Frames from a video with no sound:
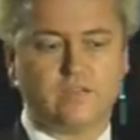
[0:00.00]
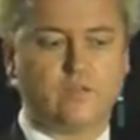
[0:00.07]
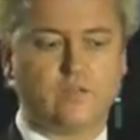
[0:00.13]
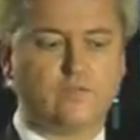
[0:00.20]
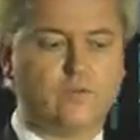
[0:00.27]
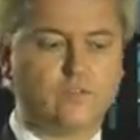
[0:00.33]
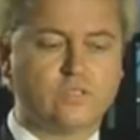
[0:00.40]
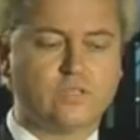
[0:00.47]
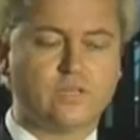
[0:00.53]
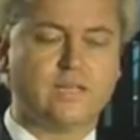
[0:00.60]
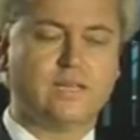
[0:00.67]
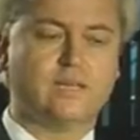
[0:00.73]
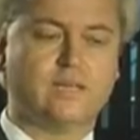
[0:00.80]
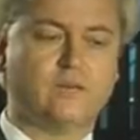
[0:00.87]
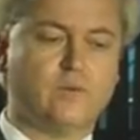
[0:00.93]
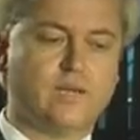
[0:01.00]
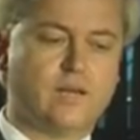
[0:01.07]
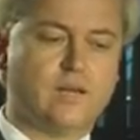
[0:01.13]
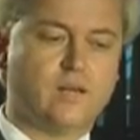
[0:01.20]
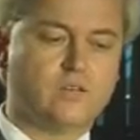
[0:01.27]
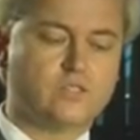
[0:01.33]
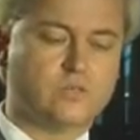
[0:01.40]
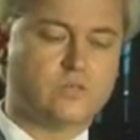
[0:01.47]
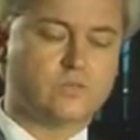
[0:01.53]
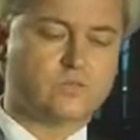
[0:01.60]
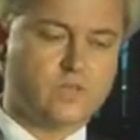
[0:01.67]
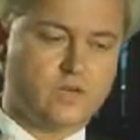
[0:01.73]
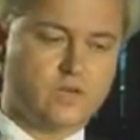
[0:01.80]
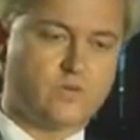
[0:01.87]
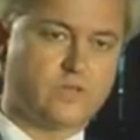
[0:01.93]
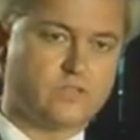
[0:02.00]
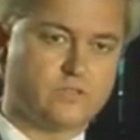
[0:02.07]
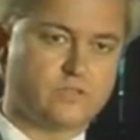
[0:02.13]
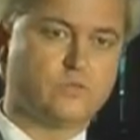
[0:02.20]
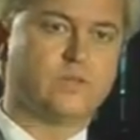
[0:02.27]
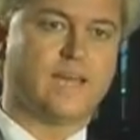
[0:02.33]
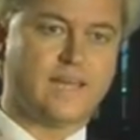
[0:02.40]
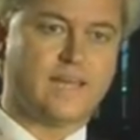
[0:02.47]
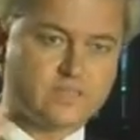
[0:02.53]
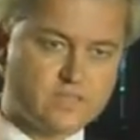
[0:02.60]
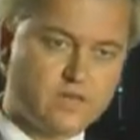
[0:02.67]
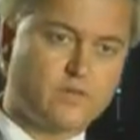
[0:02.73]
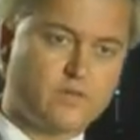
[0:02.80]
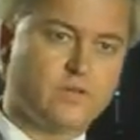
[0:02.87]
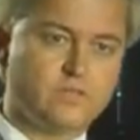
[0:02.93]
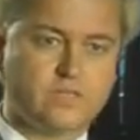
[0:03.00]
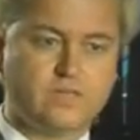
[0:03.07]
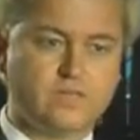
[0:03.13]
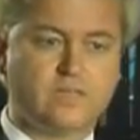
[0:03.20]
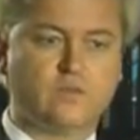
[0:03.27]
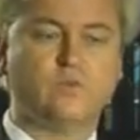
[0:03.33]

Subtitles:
unfortunately, we are also tolerant to the intolerant.